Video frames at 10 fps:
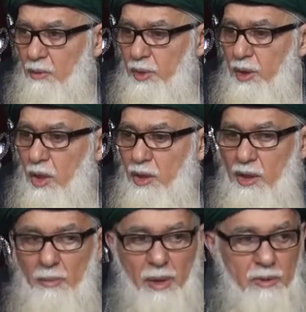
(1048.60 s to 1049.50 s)
We
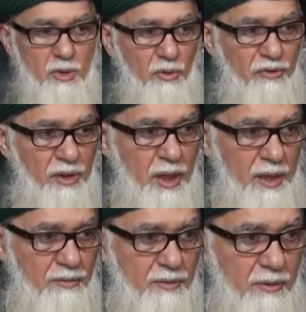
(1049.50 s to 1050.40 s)
heard about Sufi
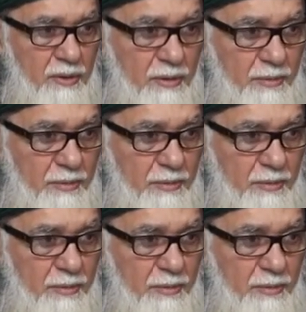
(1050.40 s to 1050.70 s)
life,